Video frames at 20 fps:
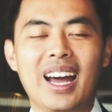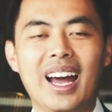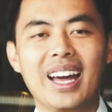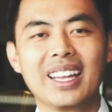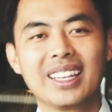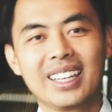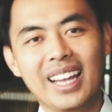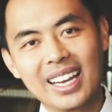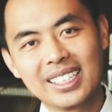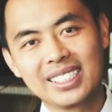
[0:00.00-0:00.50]

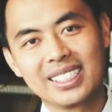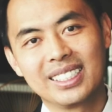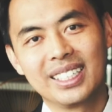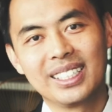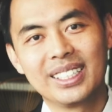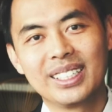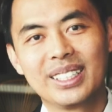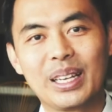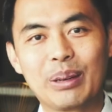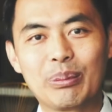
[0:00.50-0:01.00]
And
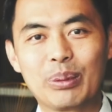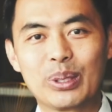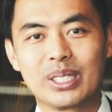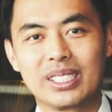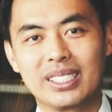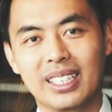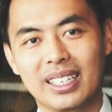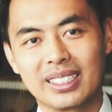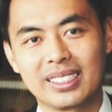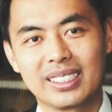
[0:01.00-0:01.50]
lastly, number
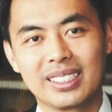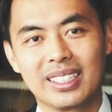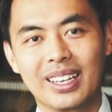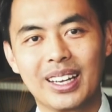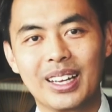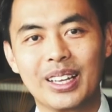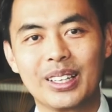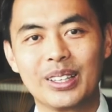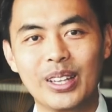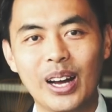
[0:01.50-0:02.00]
six,
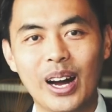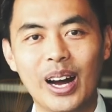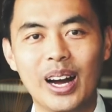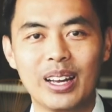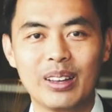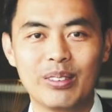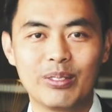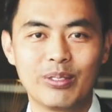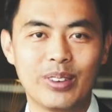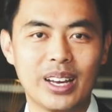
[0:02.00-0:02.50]

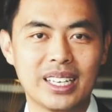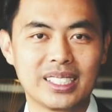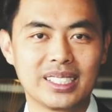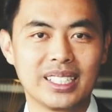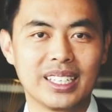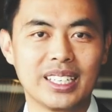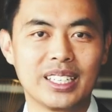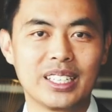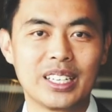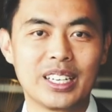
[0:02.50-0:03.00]
not
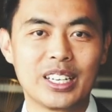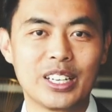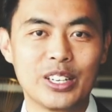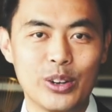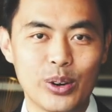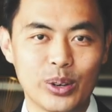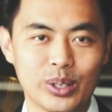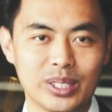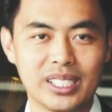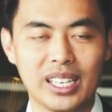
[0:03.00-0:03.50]
investing
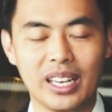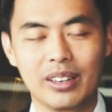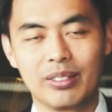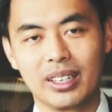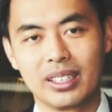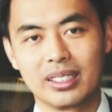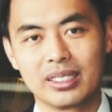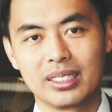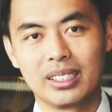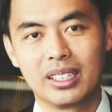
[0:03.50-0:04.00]
your
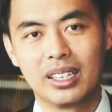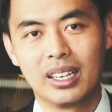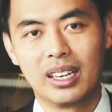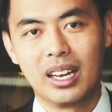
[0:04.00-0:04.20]
savings.